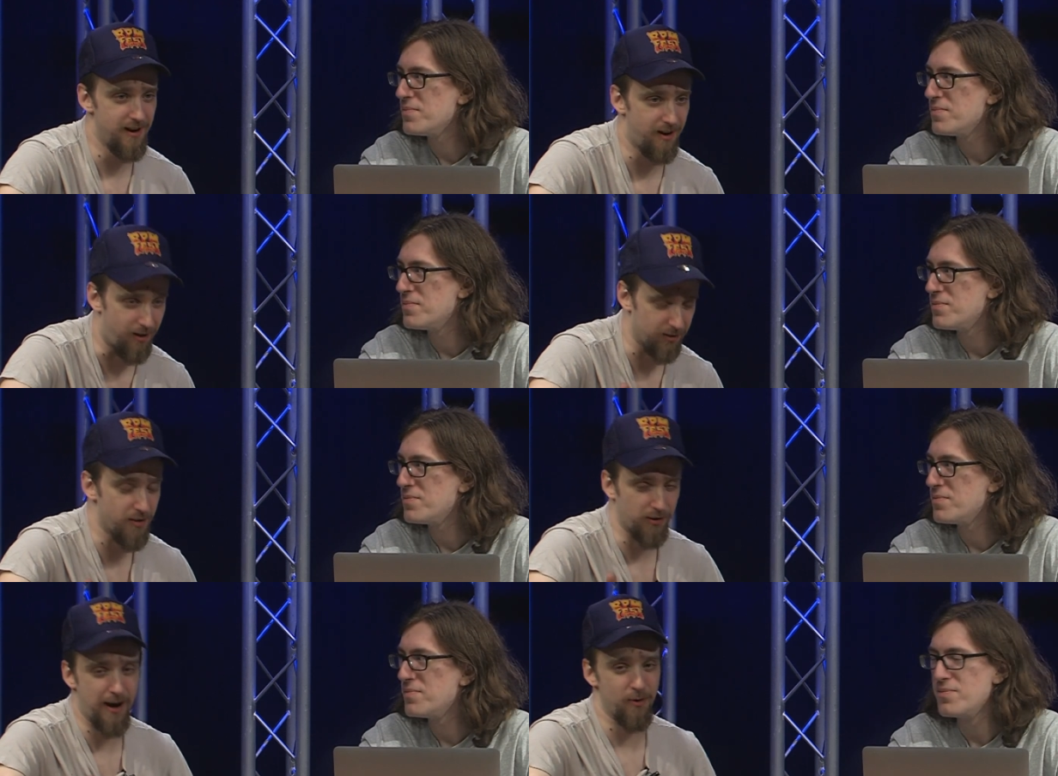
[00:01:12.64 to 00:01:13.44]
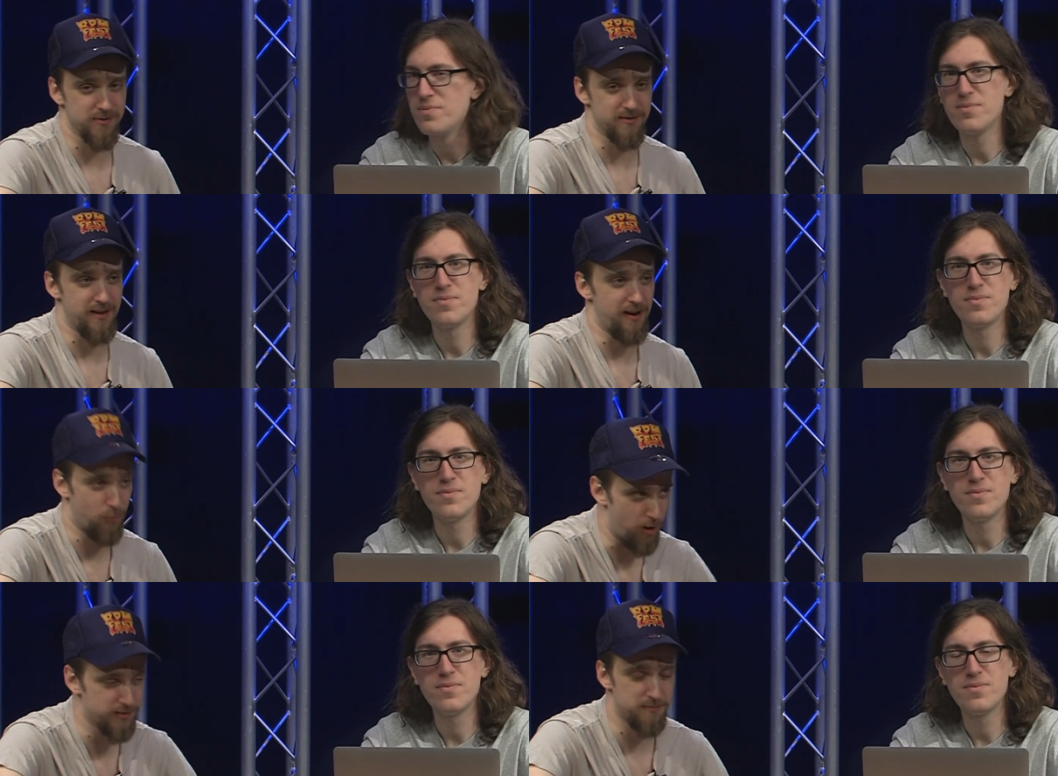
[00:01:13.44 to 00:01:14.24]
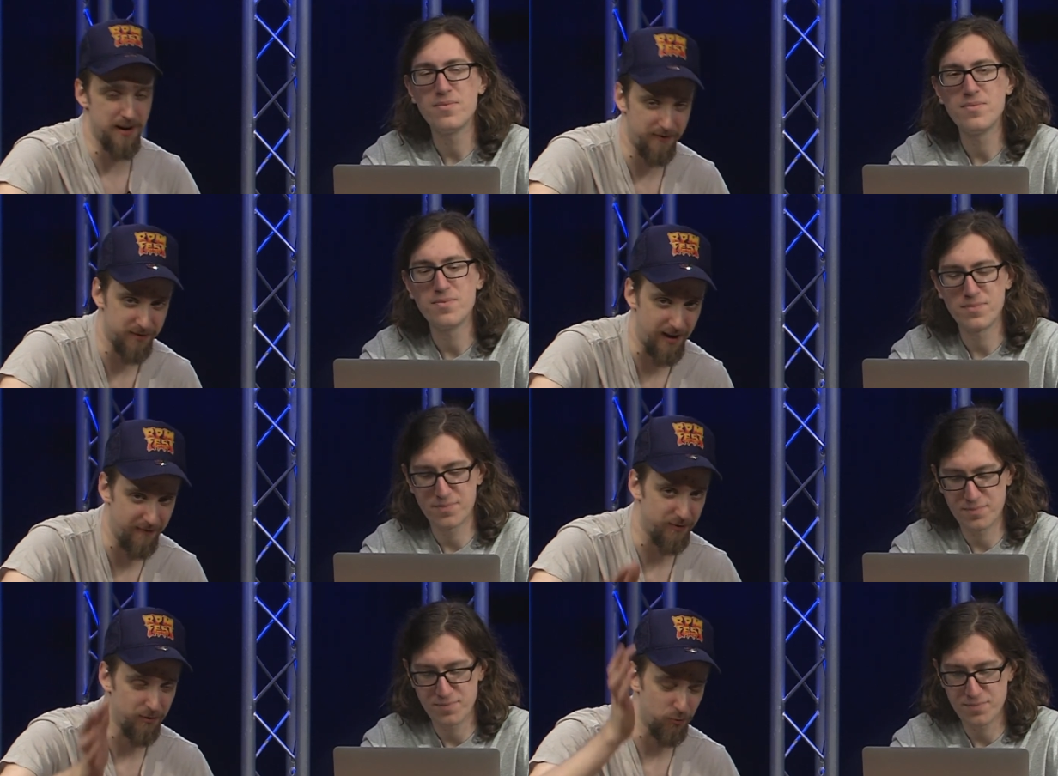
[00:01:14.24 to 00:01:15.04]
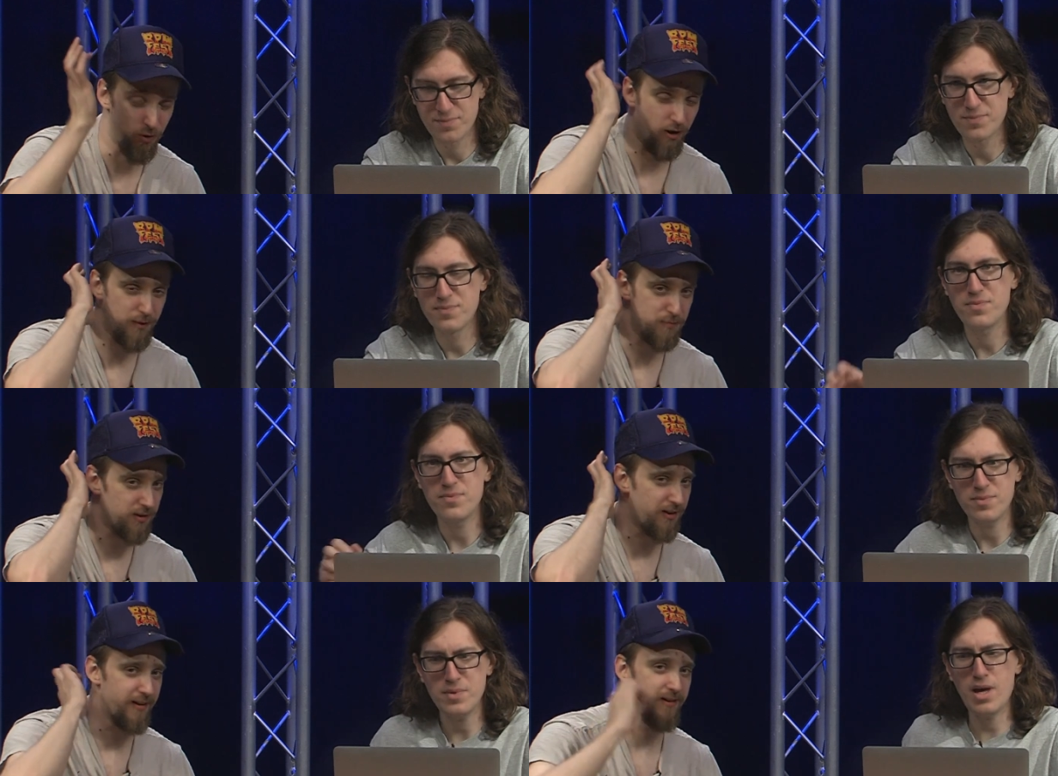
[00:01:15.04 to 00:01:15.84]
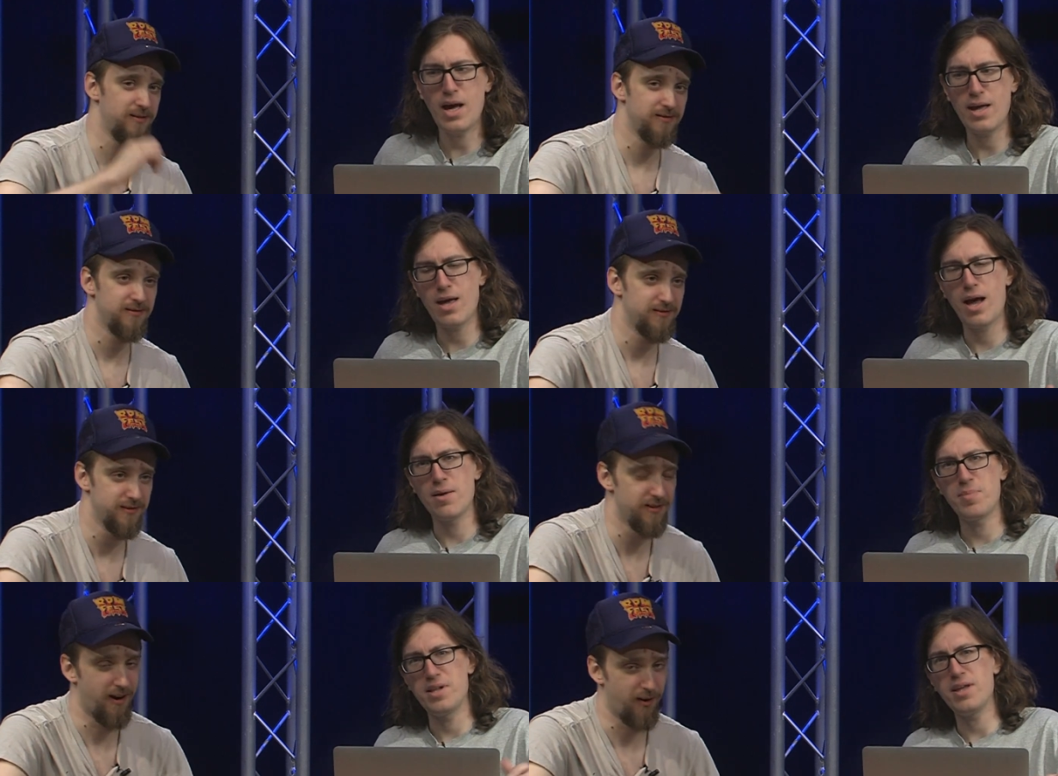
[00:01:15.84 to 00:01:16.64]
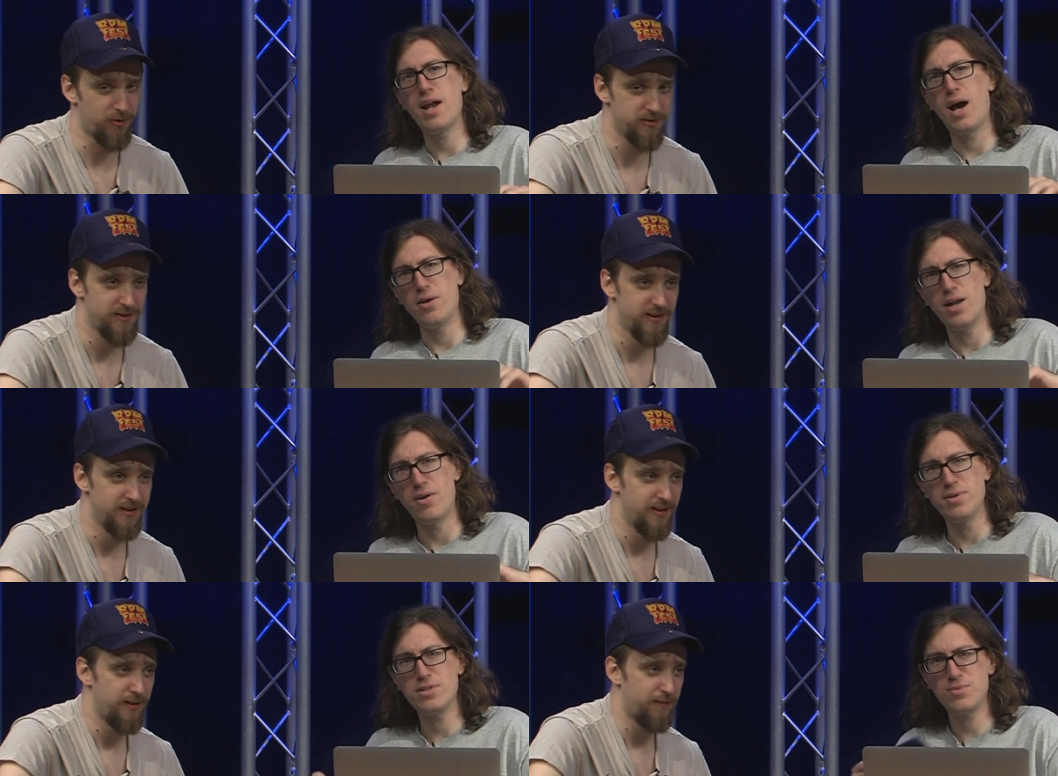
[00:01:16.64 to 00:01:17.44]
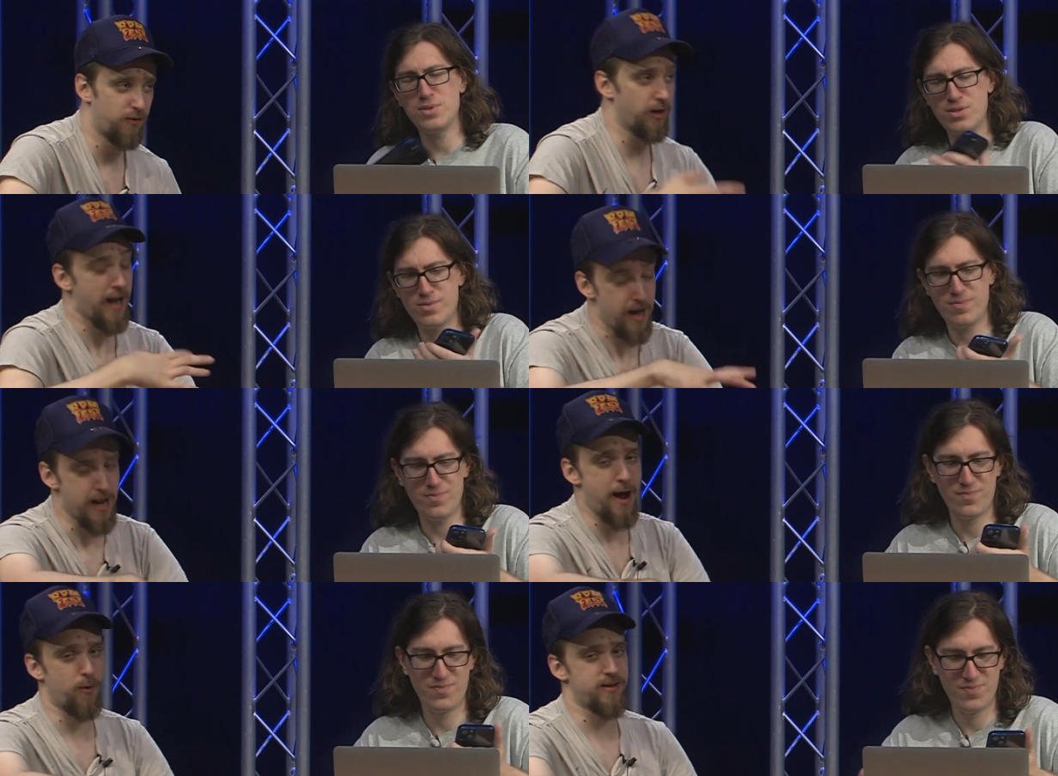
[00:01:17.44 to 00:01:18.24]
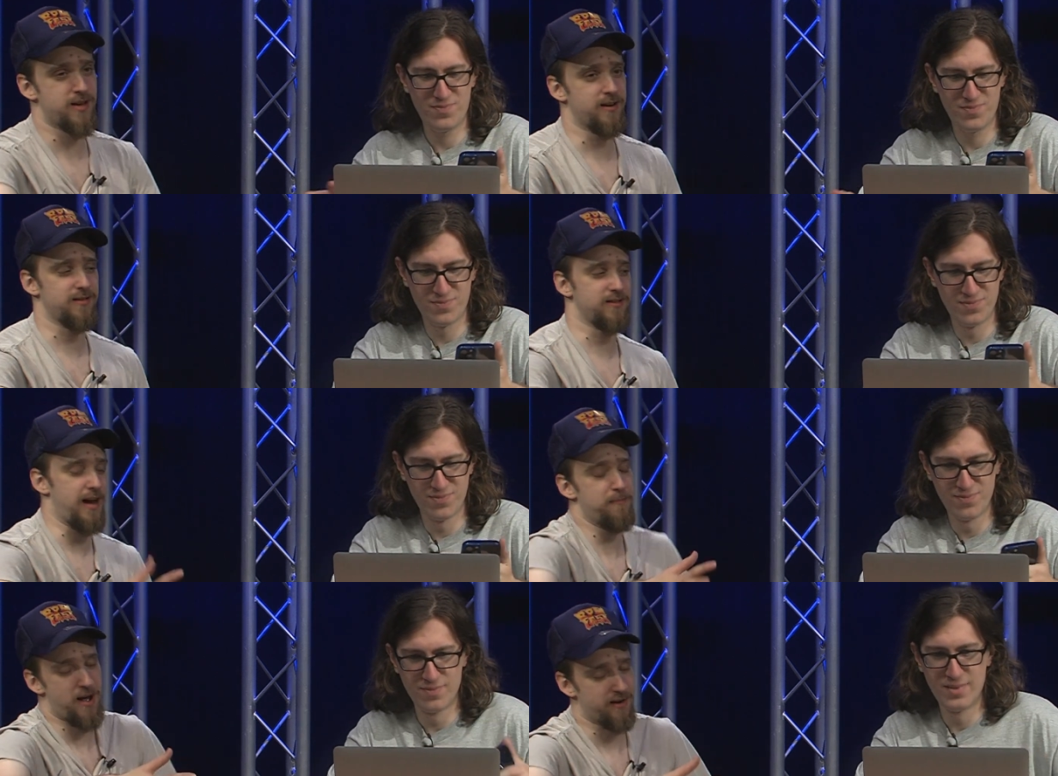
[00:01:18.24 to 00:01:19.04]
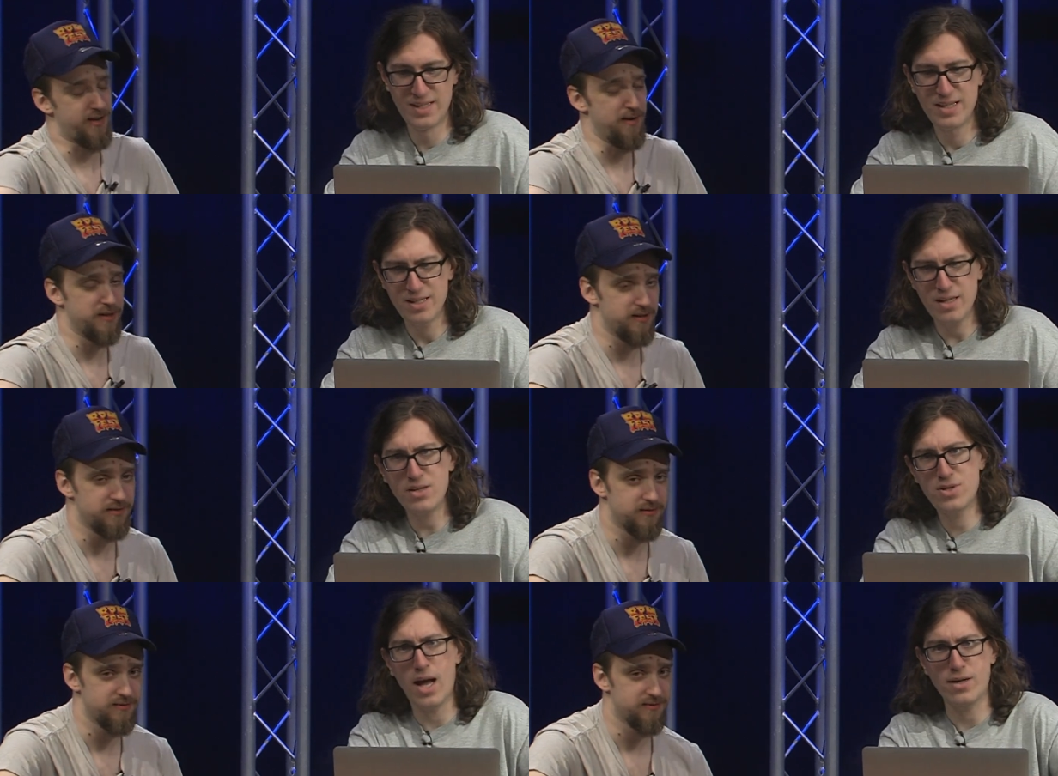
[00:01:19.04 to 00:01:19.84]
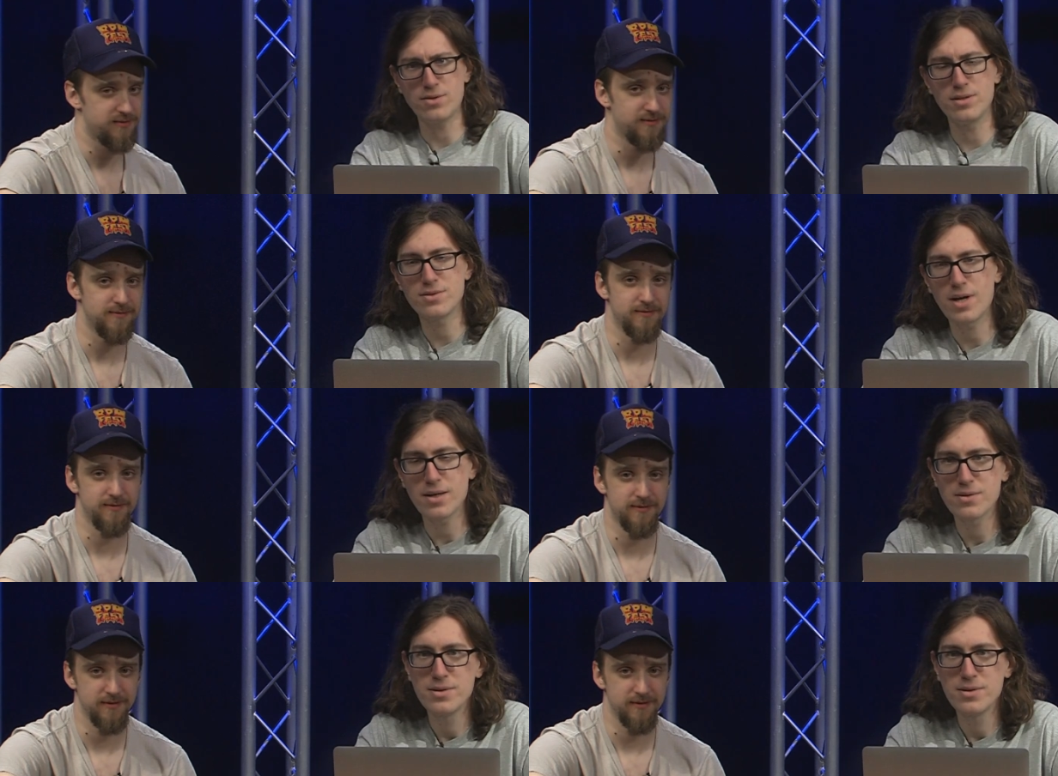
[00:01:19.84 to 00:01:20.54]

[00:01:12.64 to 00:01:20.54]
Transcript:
Speaker 1: all other hours of the day. Once I'm after after work, but like yeah, yeah, you but know. yeah,
Speaker 2: yeah. we, we, for like eight
Speaker 1: hours out of the day, I'm not gaming.
Speaker 2: Exactly, exactly.